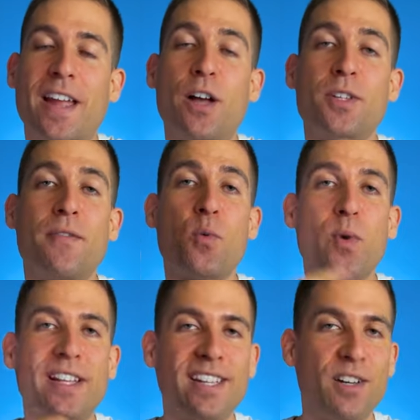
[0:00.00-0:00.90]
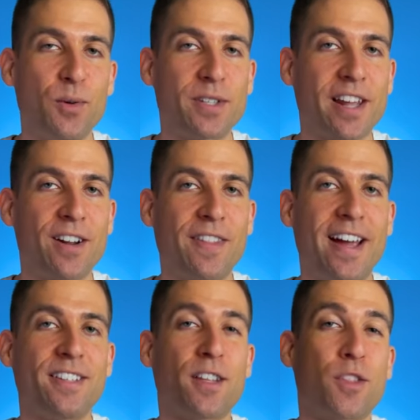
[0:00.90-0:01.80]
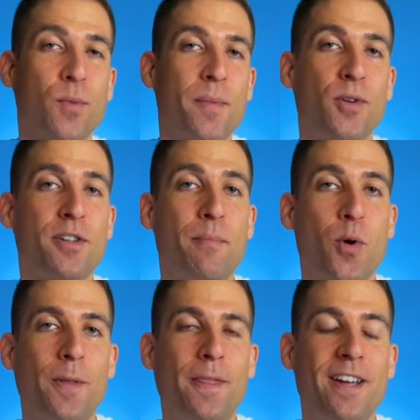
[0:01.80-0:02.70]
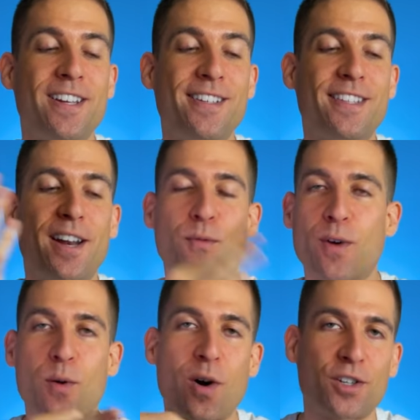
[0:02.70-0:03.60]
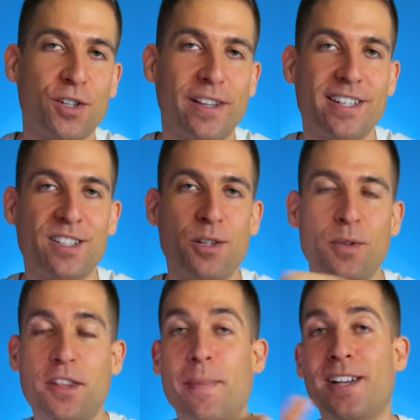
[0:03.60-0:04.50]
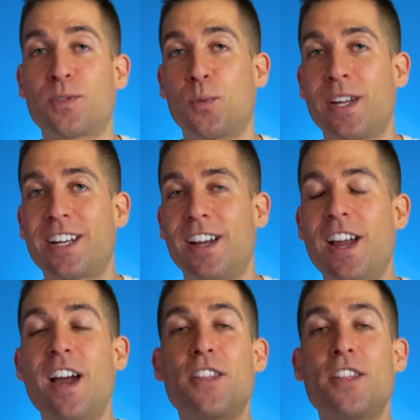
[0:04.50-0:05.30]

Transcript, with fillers: I also have a weekly newsletter that has the three most important things that I've read, watched, or listened to within the past week.